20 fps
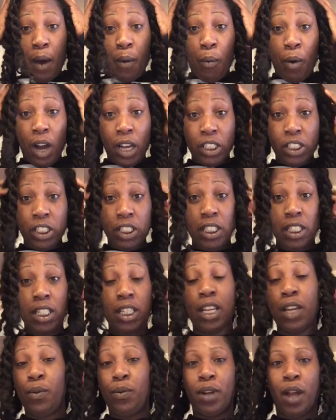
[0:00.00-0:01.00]
washed
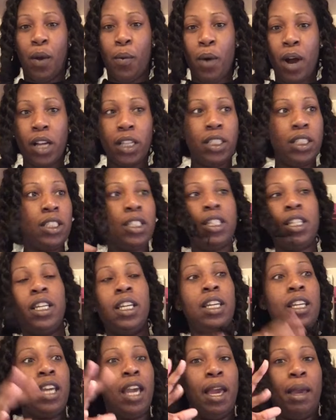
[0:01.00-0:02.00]
it, and when I washed
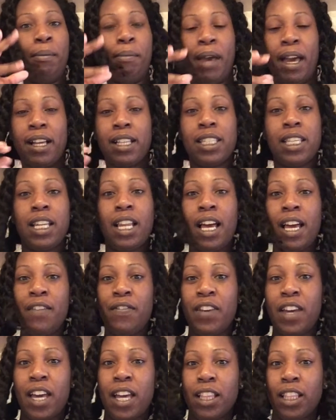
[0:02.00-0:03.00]
it, it came back to
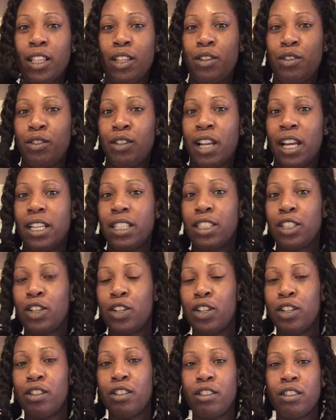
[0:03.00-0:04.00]
life. It had the little nice
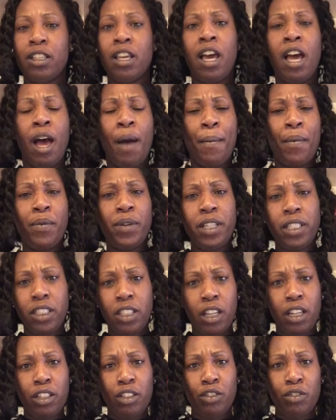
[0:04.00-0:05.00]
curls. When it
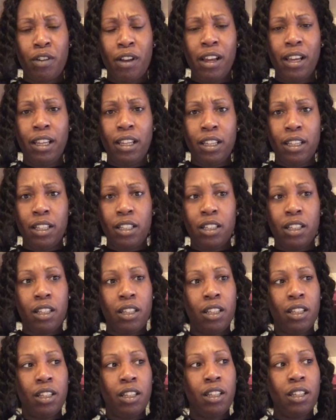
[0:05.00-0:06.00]
started drying,
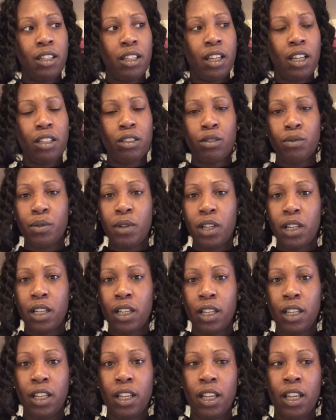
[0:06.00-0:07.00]
guess
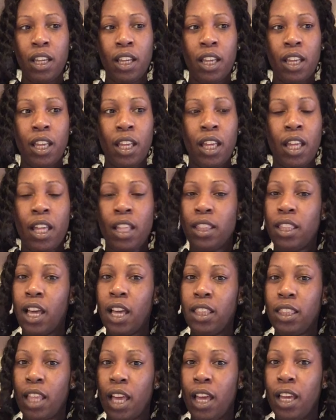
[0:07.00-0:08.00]
what?
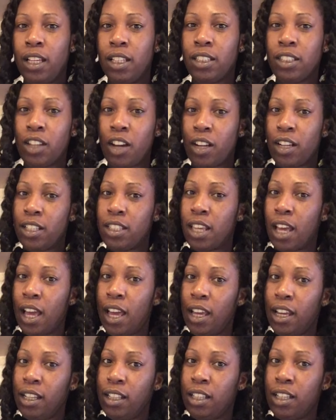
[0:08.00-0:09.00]
That thing started
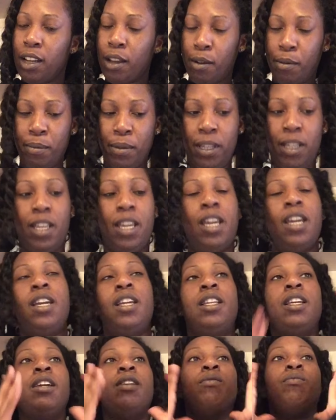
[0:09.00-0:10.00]
tangling on me,
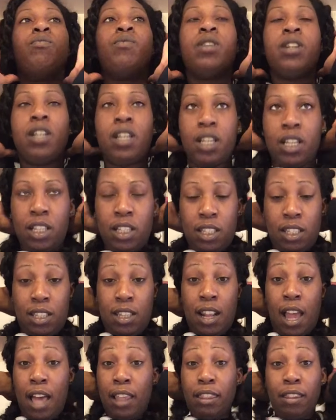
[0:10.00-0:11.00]
and it
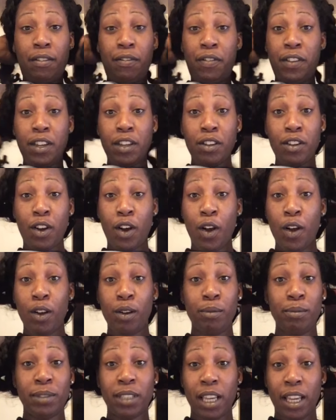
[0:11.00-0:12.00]
was not the finger
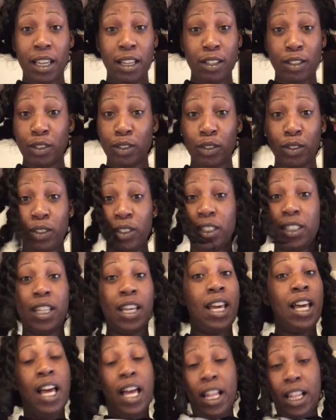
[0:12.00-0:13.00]
comb tangles.
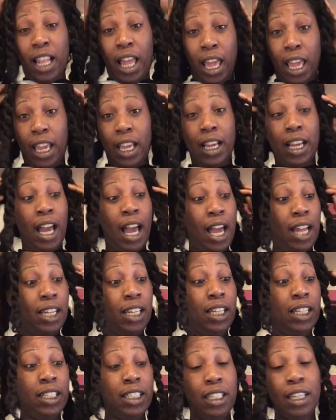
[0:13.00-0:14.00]
Like, I
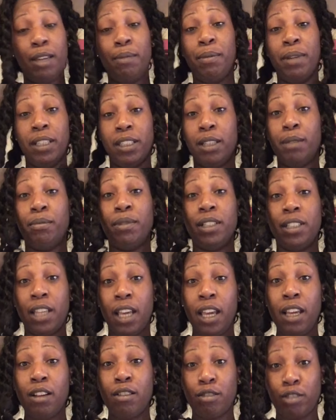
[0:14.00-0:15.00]
need to get me some
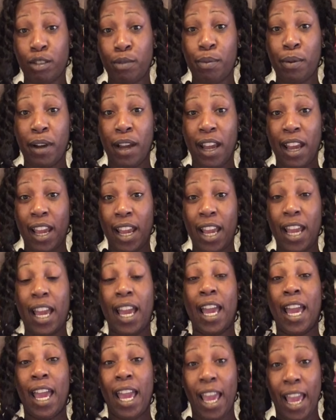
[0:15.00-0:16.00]
detangle spray
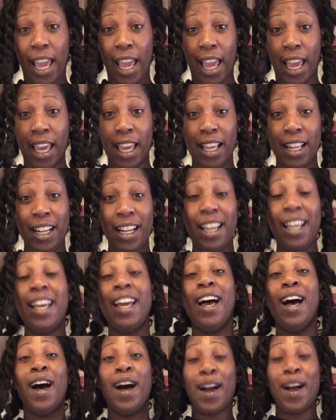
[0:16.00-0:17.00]
and
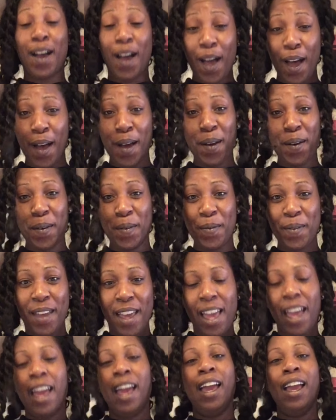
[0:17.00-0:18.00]
a comb
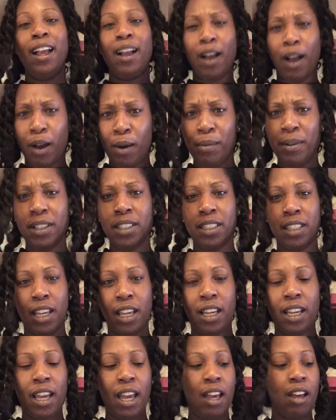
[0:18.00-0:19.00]
and comb this
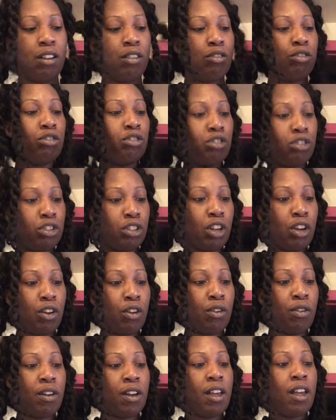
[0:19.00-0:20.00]
thing out.
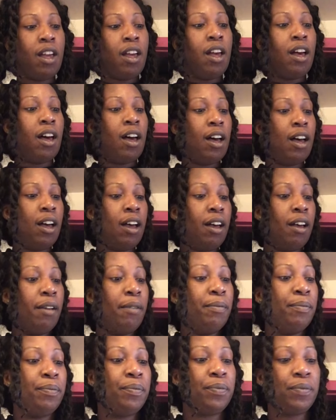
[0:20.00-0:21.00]
So
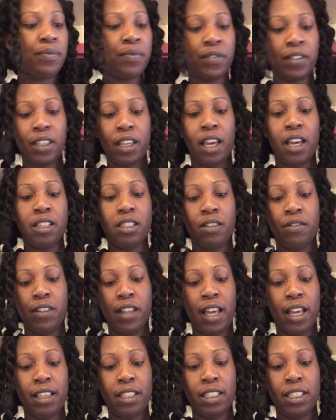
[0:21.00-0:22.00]
as of
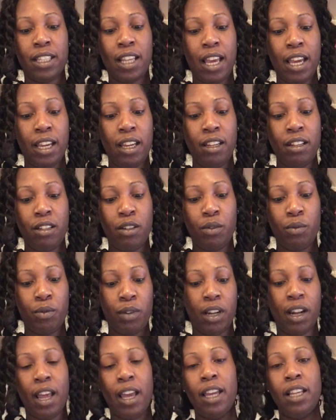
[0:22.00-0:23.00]
last night,
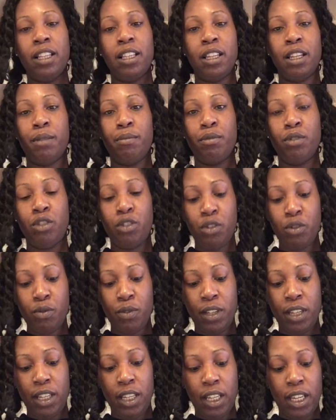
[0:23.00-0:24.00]
what I ended up
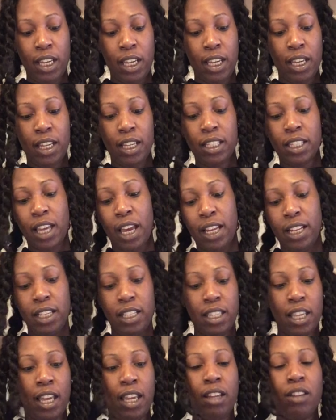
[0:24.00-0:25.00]
doing is I
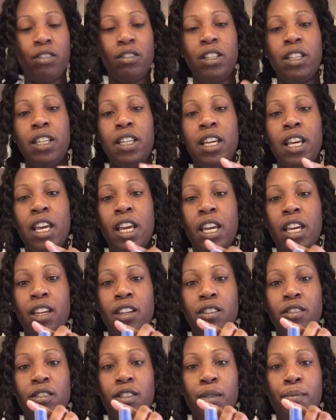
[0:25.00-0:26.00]
detangled it
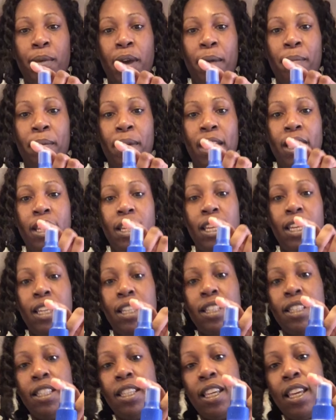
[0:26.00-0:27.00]
using my mane
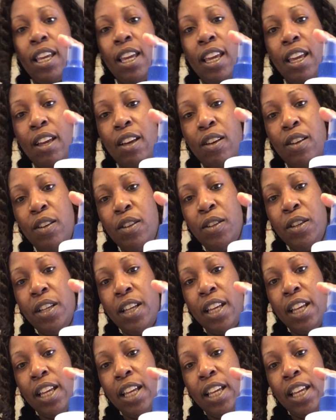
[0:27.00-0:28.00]
and tail